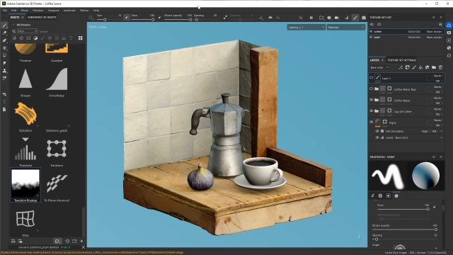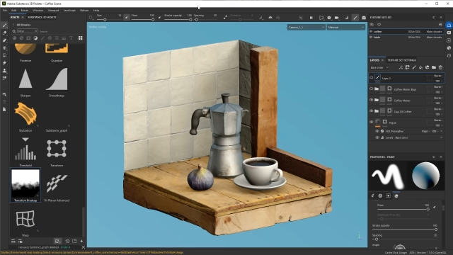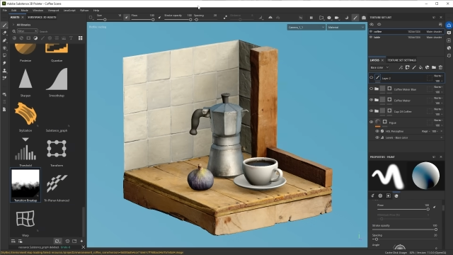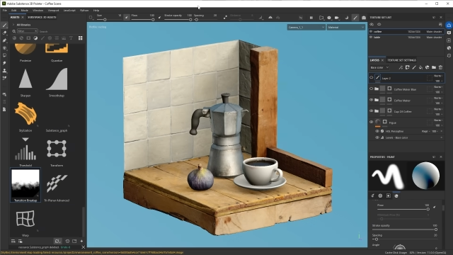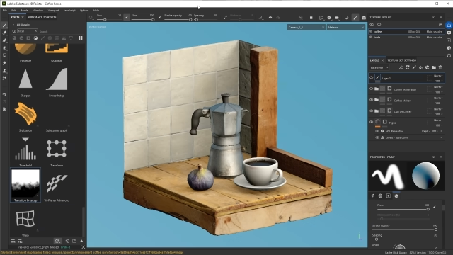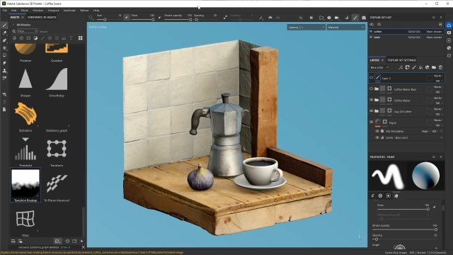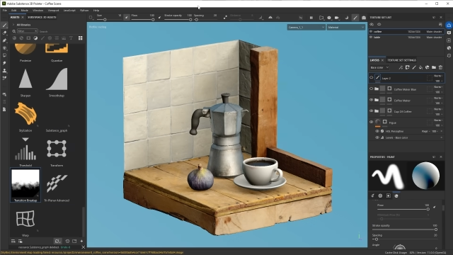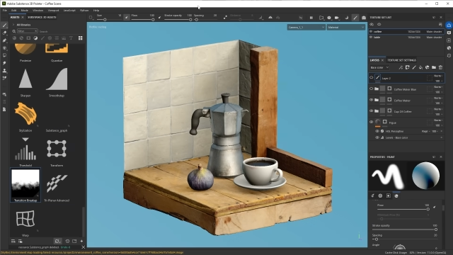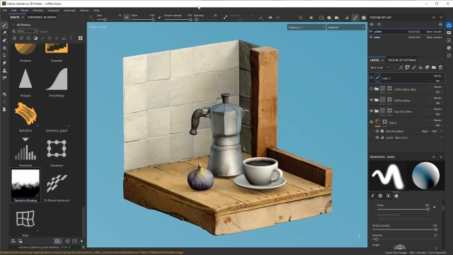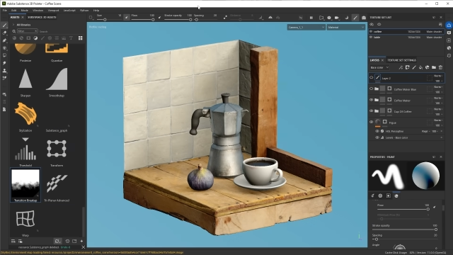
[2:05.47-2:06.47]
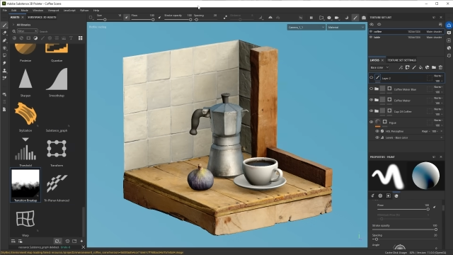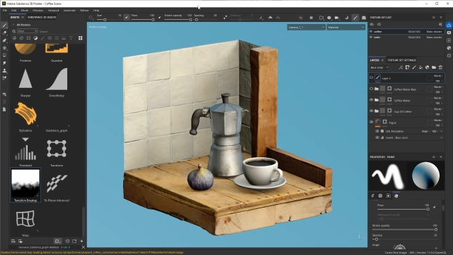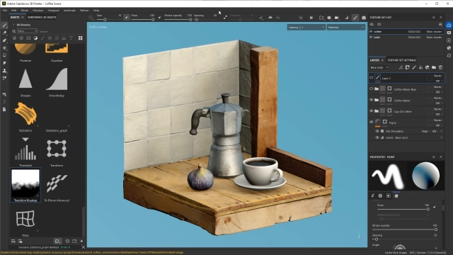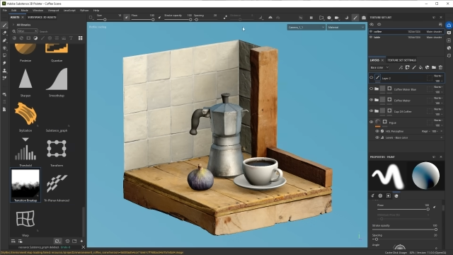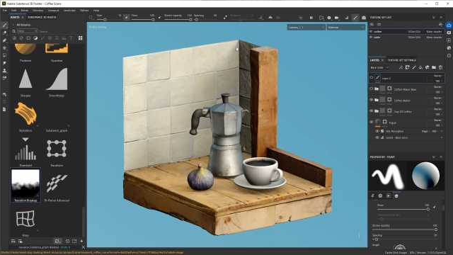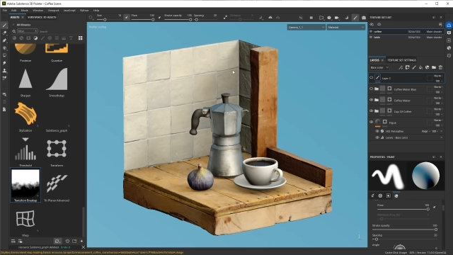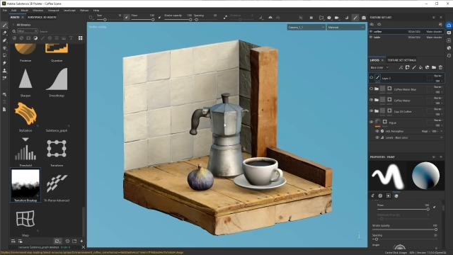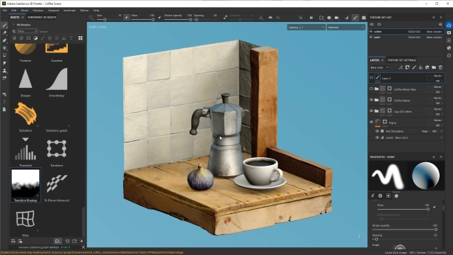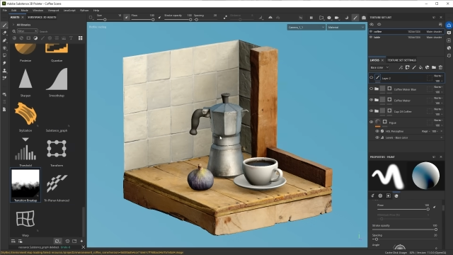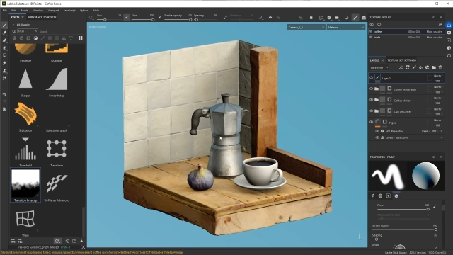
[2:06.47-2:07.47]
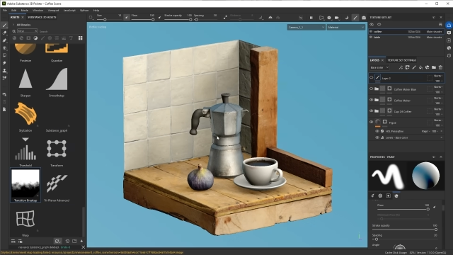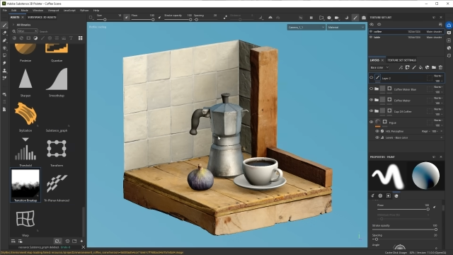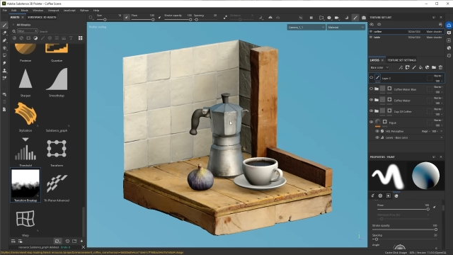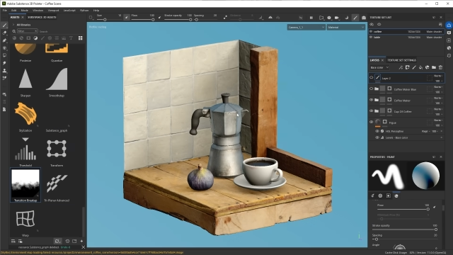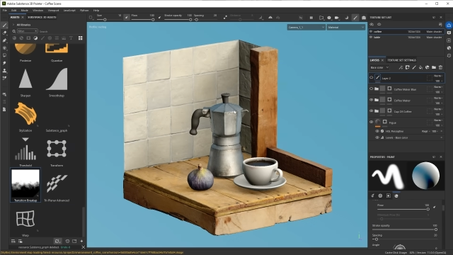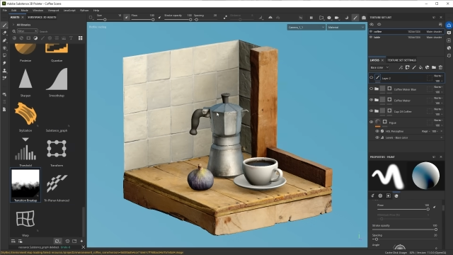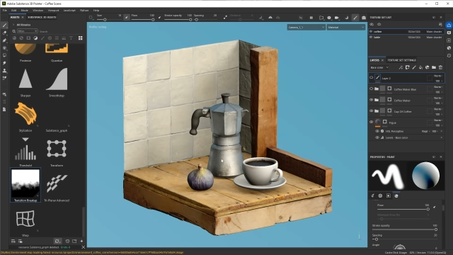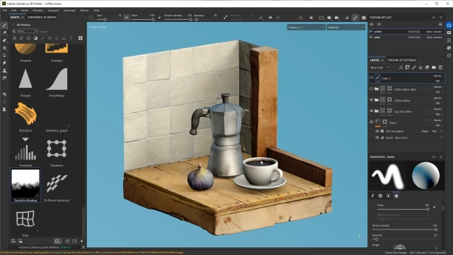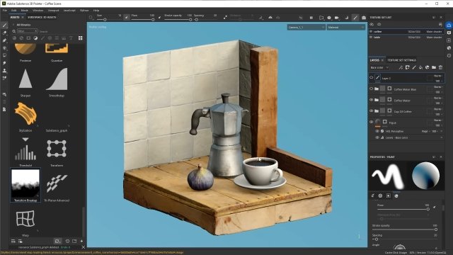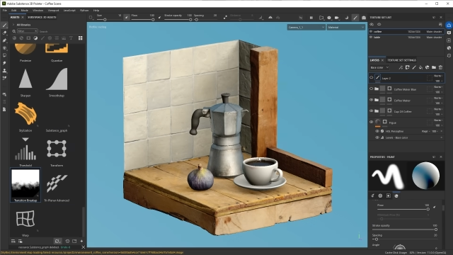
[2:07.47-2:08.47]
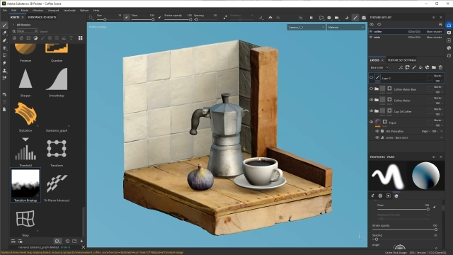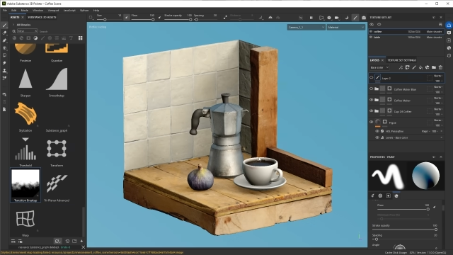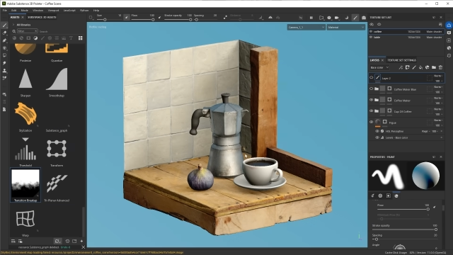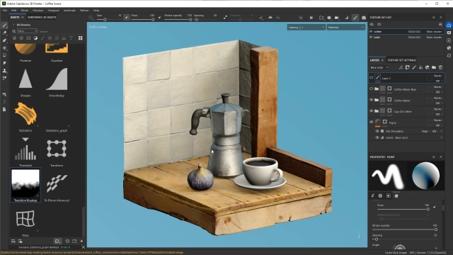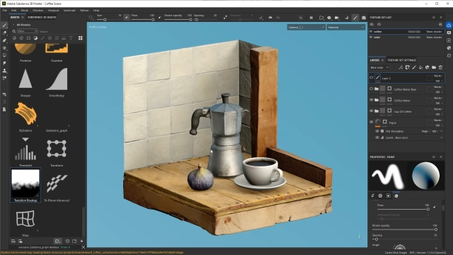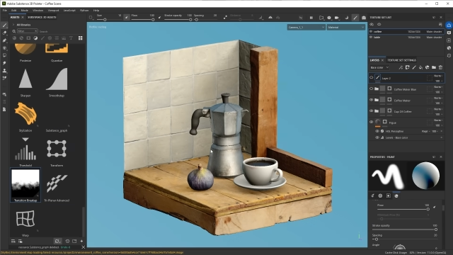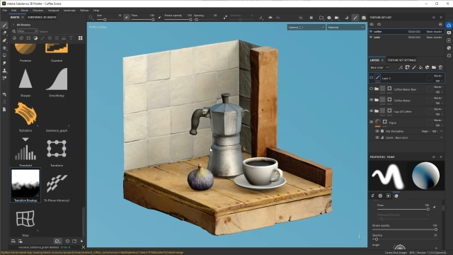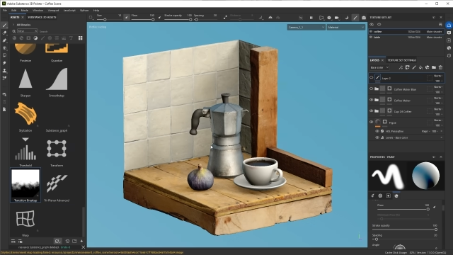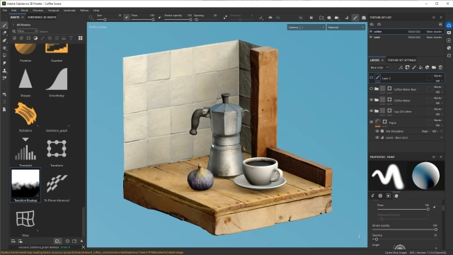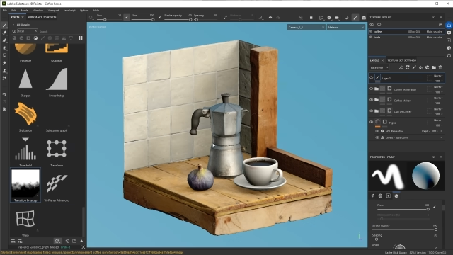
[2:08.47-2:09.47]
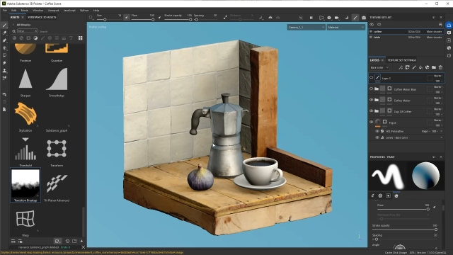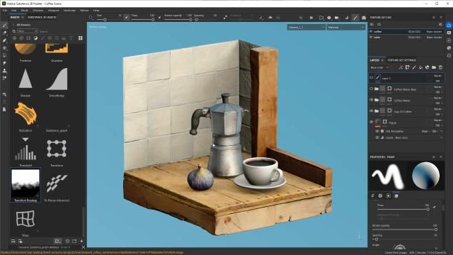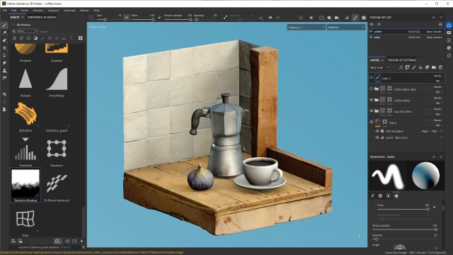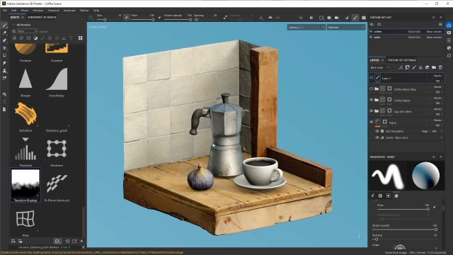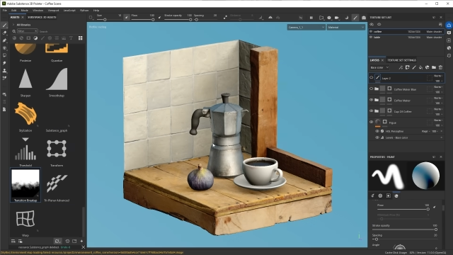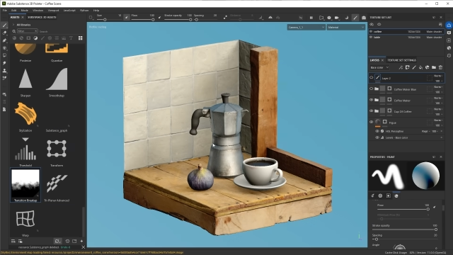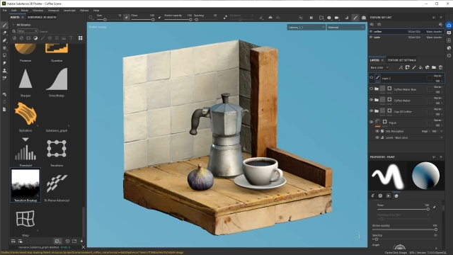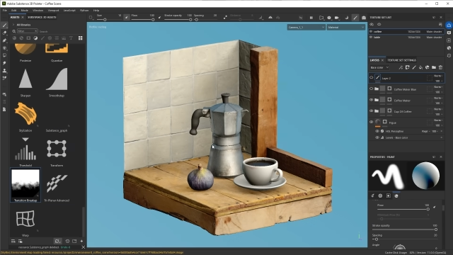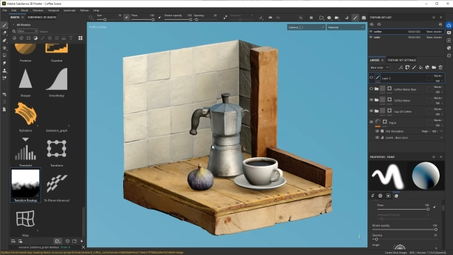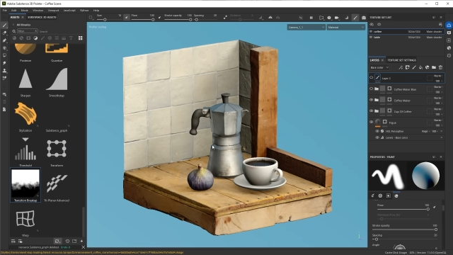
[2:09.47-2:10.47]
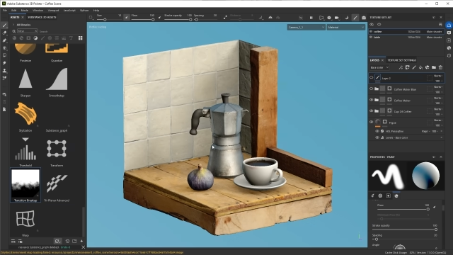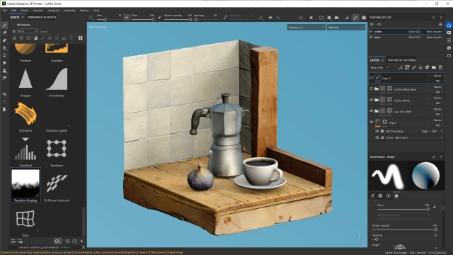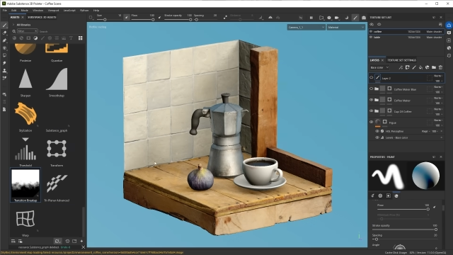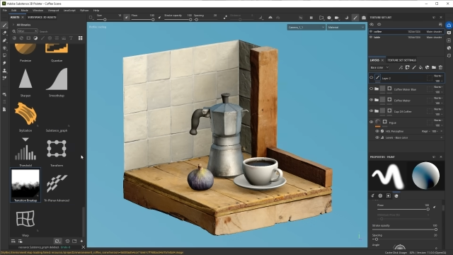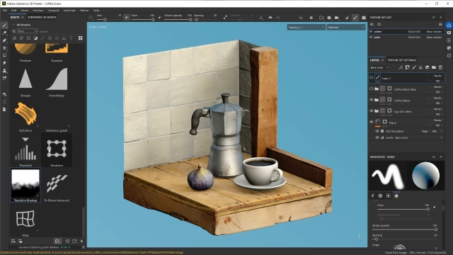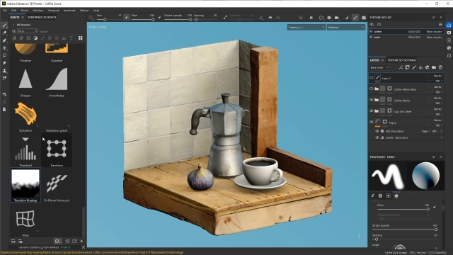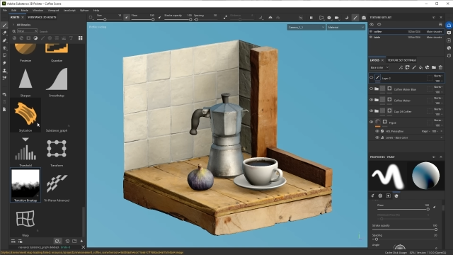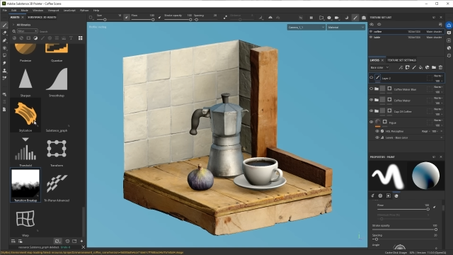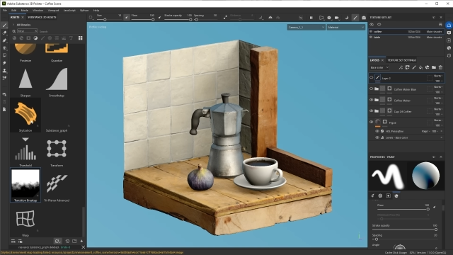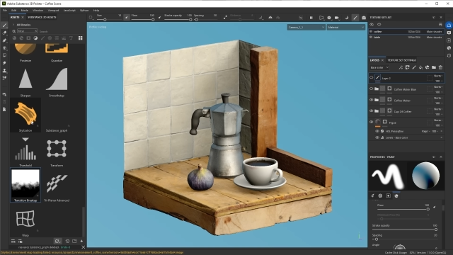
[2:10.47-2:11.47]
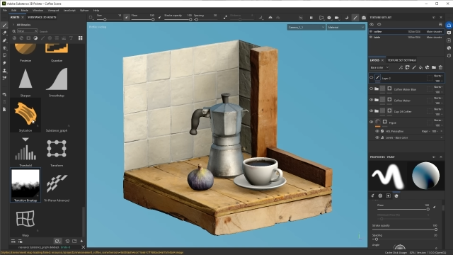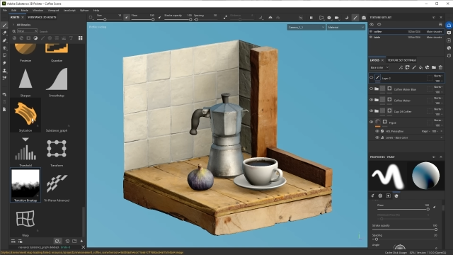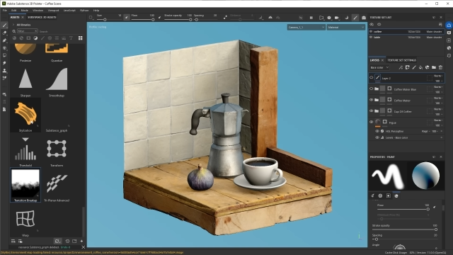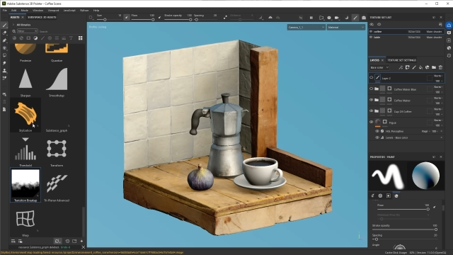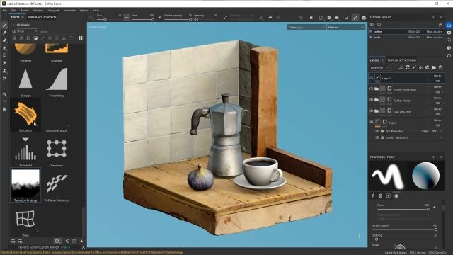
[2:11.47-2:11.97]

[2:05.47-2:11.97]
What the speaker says: No face is visible, so there are no lips to read.